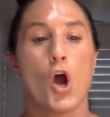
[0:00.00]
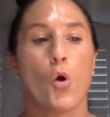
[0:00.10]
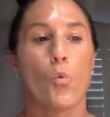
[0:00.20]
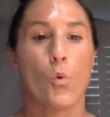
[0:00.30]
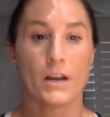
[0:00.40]

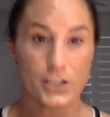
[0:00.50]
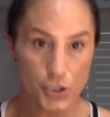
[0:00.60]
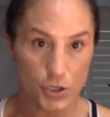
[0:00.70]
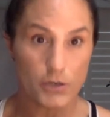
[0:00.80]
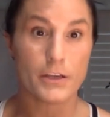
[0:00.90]
what is
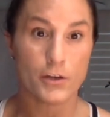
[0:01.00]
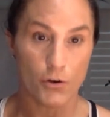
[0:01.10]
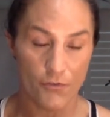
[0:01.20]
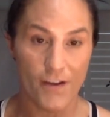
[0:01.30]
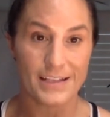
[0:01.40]
your you know
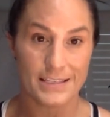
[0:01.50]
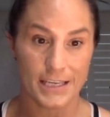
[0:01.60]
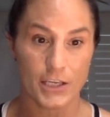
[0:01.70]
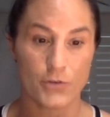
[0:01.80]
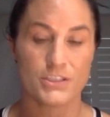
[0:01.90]
events
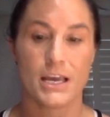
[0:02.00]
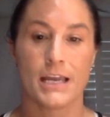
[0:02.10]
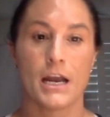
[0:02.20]
like you said